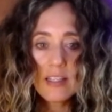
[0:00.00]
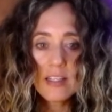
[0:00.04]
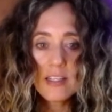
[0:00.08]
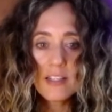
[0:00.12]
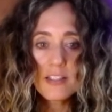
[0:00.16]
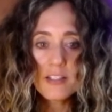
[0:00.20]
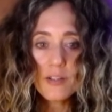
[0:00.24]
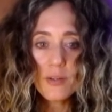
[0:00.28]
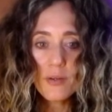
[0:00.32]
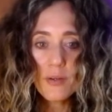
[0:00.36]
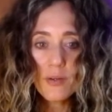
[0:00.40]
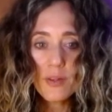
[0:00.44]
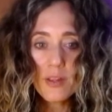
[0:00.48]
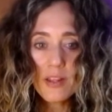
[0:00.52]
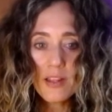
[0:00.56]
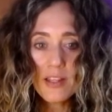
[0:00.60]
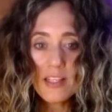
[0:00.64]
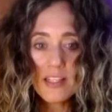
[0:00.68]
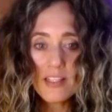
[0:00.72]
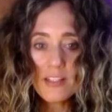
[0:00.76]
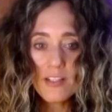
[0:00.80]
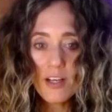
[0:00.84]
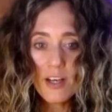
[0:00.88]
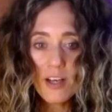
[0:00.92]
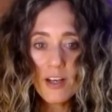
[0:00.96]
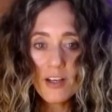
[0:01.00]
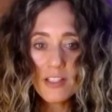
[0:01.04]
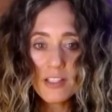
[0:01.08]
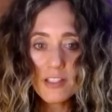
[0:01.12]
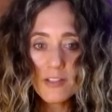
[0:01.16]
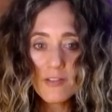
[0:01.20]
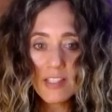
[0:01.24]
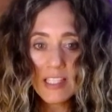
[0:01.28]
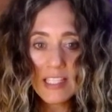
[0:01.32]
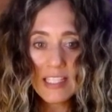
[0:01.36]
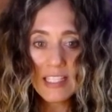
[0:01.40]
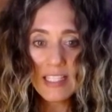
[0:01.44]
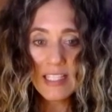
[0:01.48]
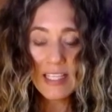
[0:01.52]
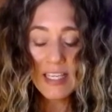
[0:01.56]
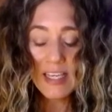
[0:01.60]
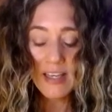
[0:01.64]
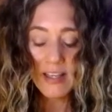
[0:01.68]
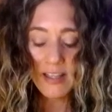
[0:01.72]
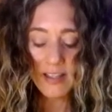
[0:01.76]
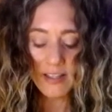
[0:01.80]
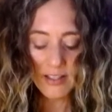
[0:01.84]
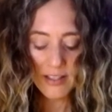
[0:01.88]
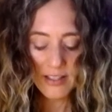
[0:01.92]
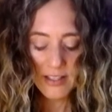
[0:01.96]
So this heart over
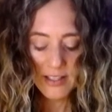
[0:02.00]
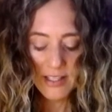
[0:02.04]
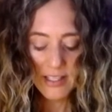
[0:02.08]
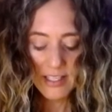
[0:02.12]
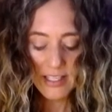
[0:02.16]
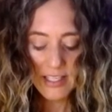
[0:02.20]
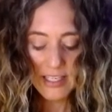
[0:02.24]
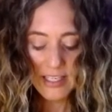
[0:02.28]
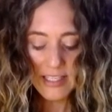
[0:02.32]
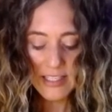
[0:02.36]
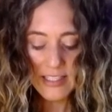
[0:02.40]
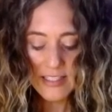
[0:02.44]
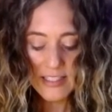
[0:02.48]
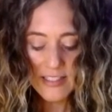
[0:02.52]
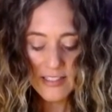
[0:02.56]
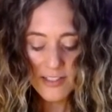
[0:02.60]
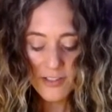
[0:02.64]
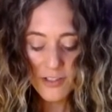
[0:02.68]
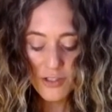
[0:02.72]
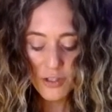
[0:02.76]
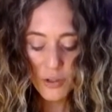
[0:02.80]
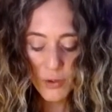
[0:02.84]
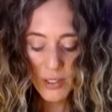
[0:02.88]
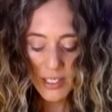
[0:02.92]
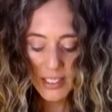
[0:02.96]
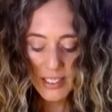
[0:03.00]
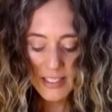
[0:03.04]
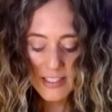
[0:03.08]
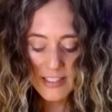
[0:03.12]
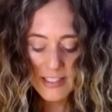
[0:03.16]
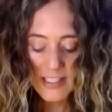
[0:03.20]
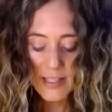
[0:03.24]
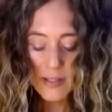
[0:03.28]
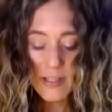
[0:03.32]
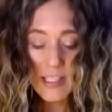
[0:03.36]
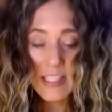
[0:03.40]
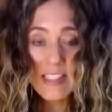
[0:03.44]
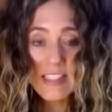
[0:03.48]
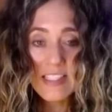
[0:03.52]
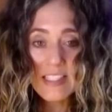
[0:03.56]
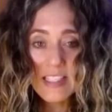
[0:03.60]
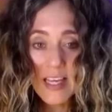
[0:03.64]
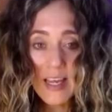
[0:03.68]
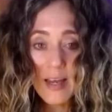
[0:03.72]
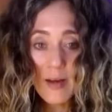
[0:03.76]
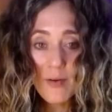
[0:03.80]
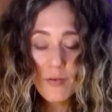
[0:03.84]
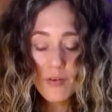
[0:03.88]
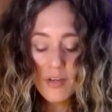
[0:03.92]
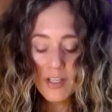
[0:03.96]
here is showing us that it's
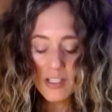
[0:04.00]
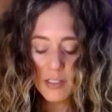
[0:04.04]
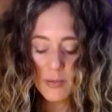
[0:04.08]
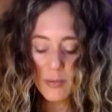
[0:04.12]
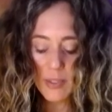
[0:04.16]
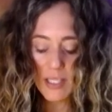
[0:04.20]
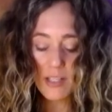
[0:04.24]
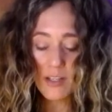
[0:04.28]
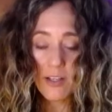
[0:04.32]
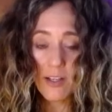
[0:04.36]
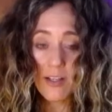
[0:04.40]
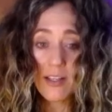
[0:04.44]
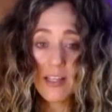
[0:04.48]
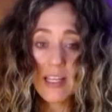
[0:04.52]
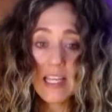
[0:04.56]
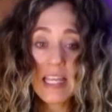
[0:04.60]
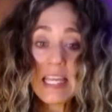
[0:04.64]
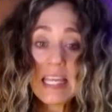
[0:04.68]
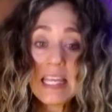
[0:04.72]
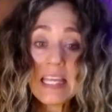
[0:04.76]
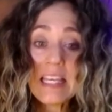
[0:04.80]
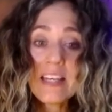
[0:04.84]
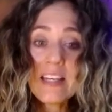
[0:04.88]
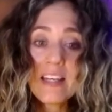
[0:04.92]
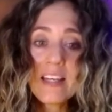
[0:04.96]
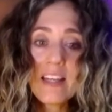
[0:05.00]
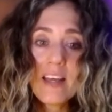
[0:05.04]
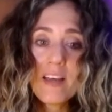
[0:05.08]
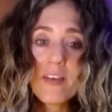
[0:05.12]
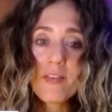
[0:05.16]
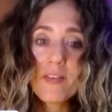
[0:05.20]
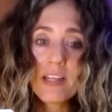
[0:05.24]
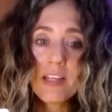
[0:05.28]
time for us to be in love.